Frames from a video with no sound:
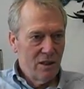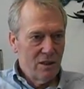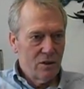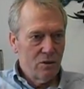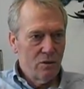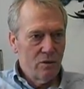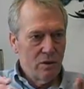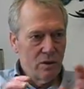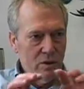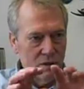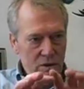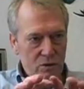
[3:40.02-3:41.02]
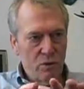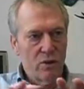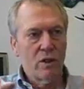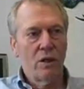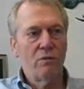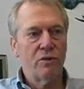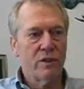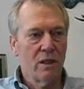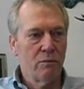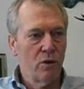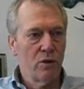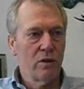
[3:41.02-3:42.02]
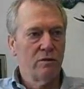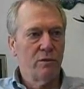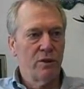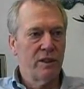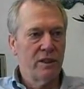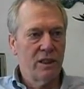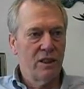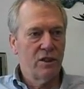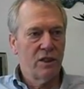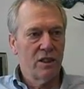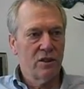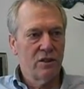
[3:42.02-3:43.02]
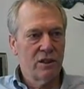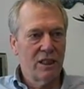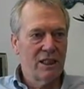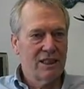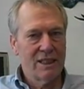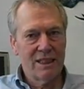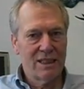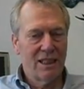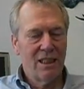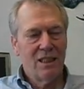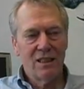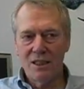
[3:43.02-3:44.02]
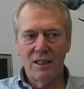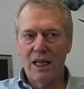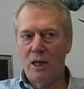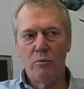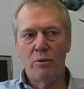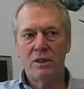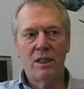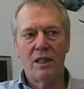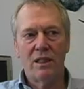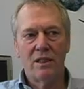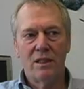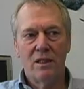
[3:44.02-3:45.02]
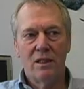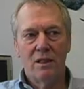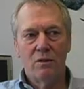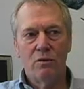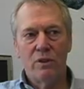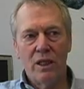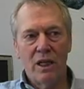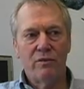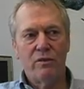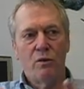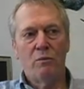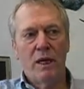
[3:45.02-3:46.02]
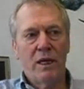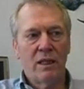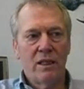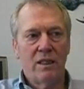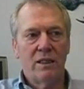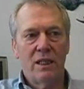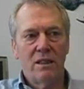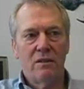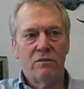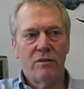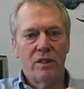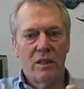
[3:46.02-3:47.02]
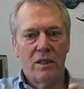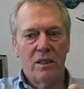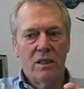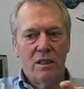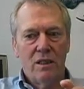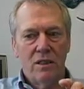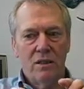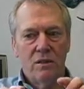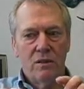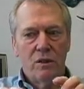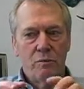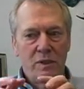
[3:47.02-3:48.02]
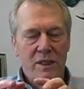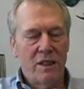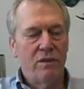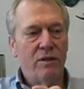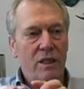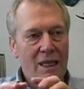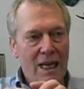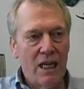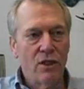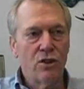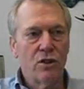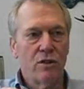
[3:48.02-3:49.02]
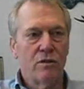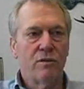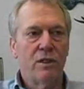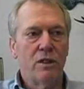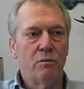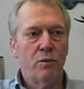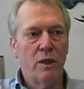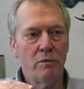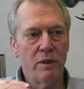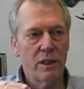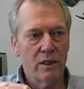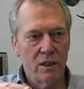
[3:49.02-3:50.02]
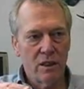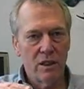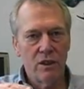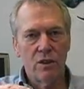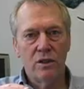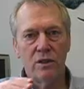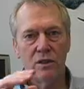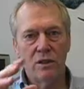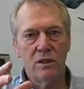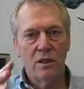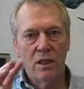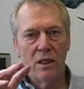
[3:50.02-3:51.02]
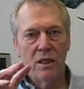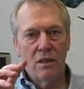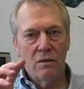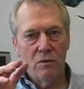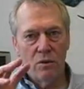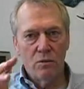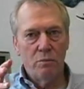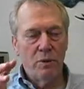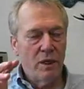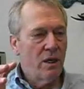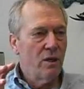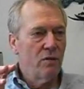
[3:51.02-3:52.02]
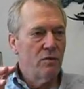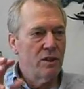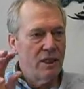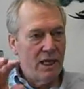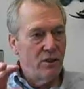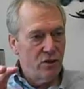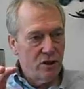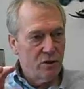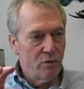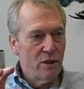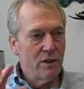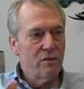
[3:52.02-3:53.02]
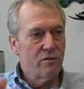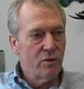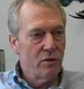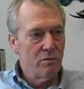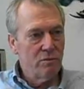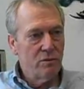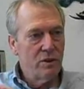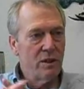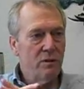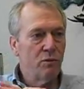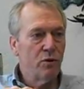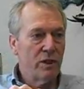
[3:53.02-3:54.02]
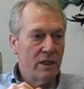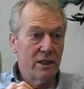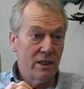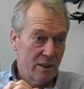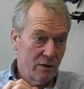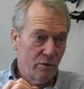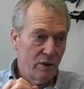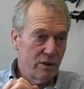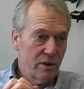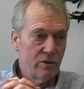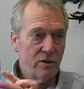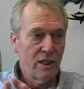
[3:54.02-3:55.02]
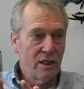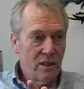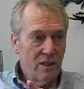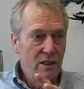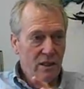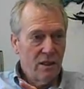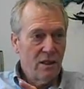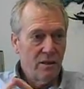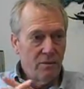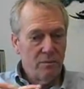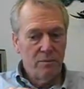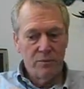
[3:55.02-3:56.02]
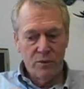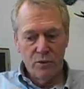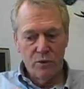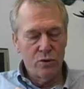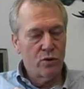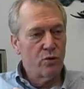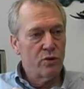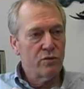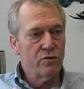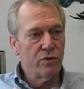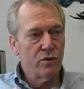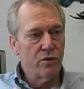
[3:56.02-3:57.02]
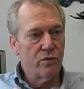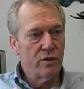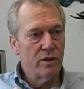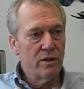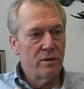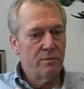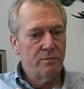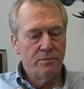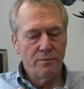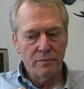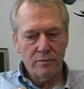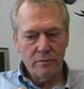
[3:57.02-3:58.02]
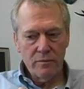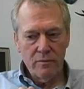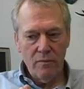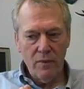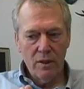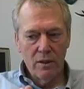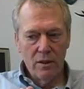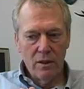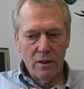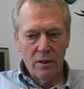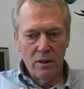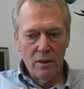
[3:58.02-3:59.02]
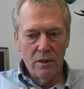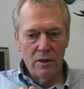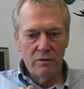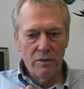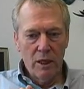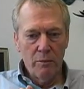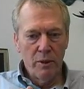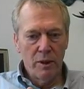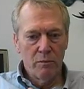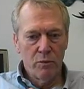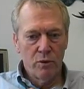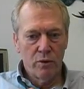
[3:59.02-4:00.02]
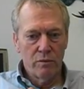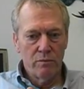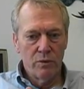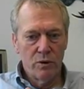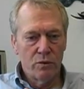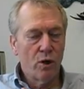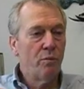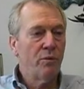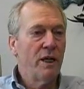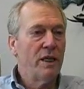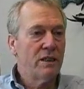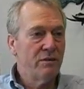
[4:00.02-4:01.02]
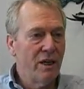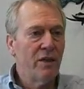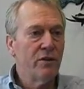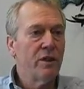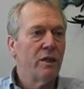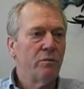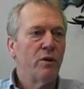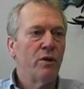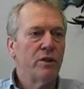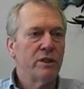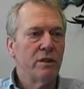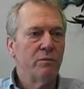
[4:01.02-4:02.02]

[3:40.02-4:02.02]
So, so the comforting model of multi stage carcinogenesis doesn't help us here. We really have to go back and identify the, the specific nature of these premalignant lesions and you know, pick out the dangerous ones from the more indolent ones and try and um, use those for um, uh, developing a more you know, comprehensive healthcare policy